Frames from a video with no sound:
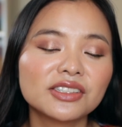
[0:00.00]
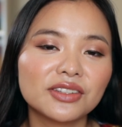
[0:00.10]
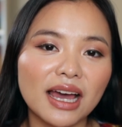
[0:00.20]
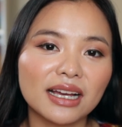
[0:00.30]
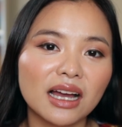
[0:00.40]
So
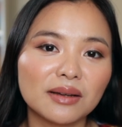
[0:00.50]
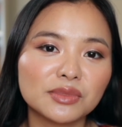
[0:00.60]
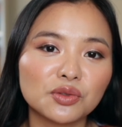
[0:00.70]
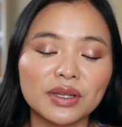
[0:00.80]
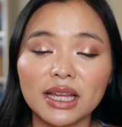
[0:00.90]
that
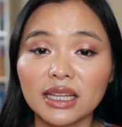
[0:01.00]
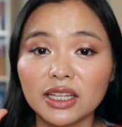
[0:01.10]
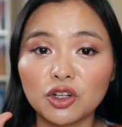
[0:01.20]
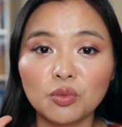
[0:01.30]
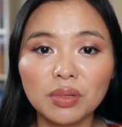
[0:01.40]
comes with a
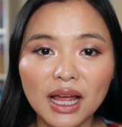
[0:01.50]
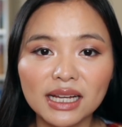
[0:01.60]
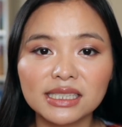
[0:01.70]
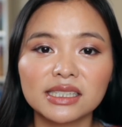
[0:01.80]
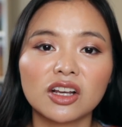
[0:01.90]
little
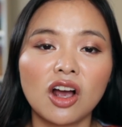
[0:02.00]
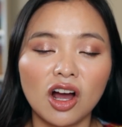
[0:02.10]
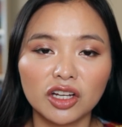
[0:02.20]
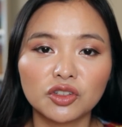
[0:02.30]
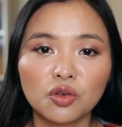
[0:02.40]
blush,
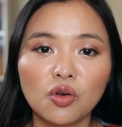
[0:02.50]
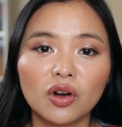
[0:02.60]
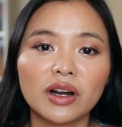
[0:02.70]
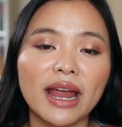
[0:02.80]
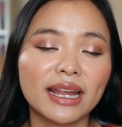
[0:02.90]

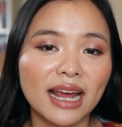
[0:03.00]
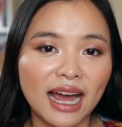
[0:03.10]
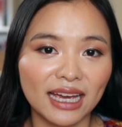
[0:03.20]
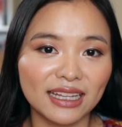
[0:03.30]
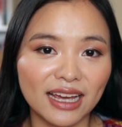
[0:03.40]
contour, and
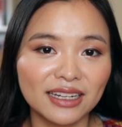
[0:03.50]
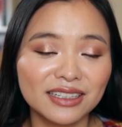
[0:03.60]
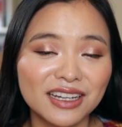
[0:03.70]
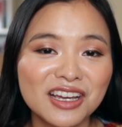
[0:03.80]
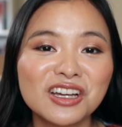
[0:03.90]
highlight.